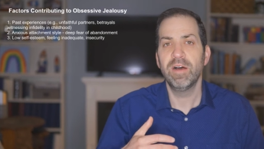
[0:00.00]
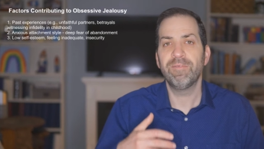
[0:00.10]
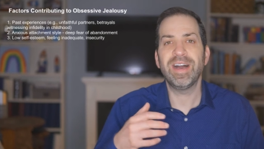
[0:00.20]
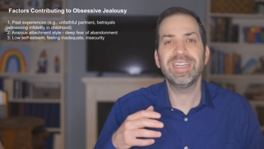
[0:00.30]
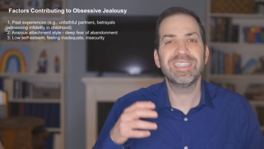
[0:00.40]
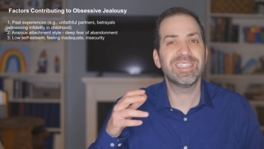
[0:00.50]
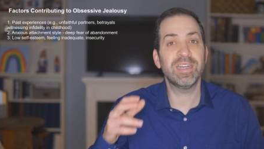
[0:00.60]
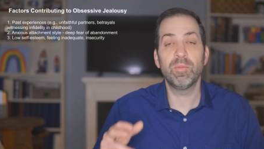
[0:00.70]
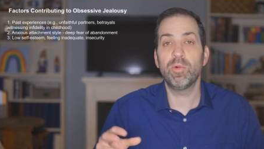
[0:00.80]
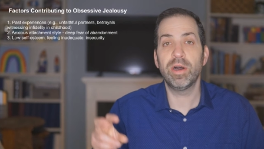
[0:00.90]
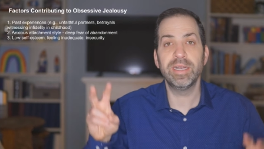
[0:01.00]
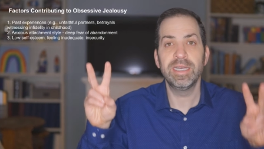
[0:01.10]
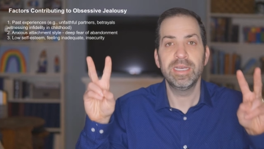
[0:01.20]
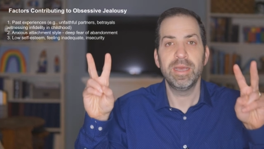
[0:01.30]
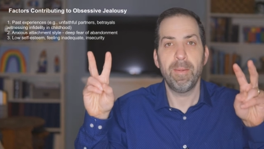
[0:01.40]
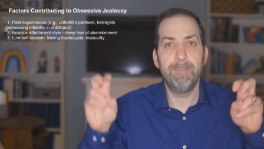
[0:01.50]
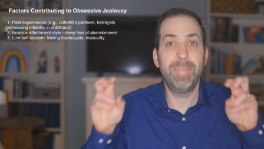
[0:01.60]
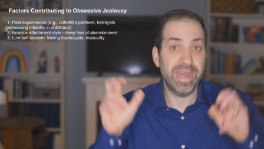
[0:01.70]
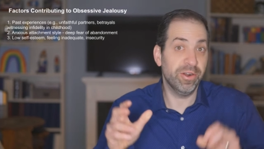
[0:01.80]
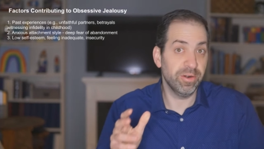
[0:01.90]
find someone
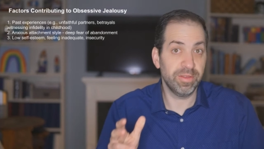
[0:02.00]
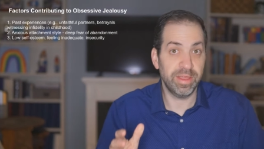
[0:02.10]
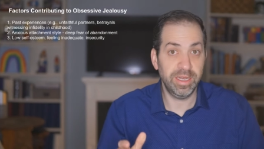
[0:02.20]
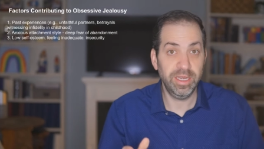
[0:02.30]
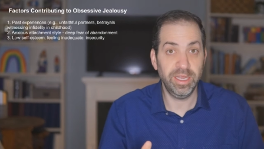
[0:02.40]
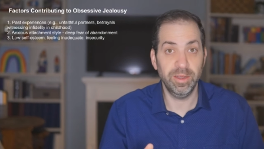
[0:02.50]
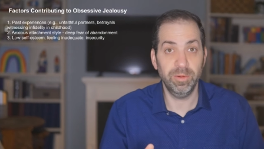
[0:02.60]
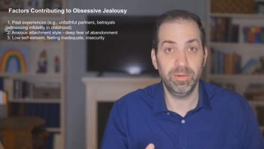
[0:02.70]
better than you.